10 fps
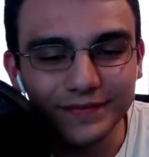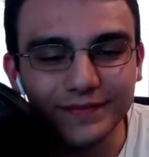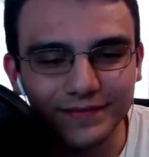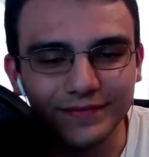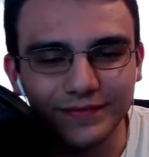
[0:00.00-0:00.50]

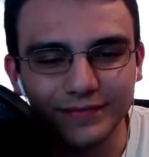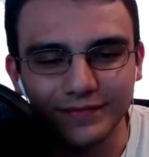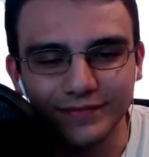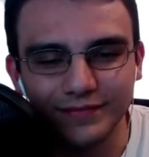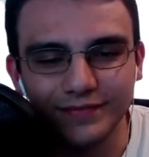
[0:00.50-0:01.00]

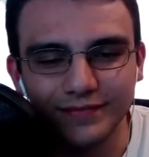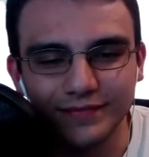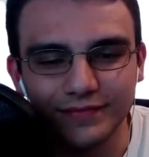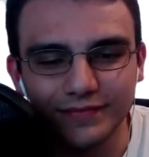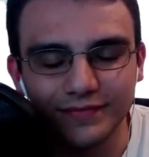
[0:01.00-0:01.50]

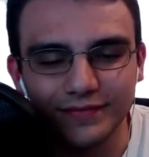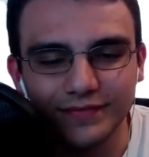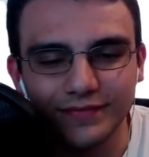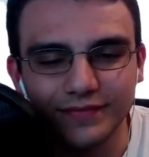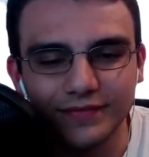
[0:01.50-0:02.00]

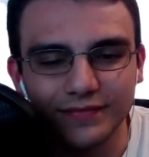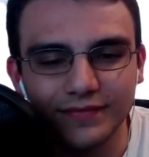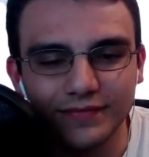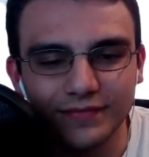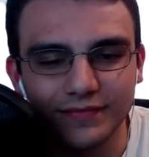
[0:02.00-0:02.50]

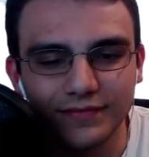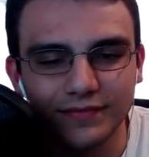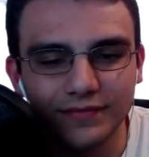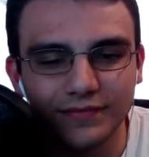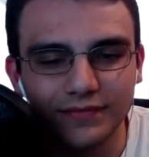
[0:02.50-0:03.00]

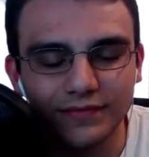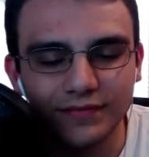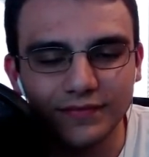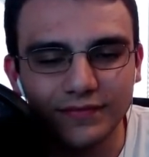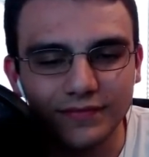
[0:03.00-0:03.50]

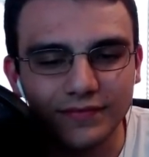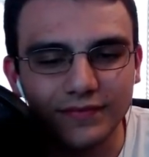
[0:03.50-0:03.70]
This person isn't speaking.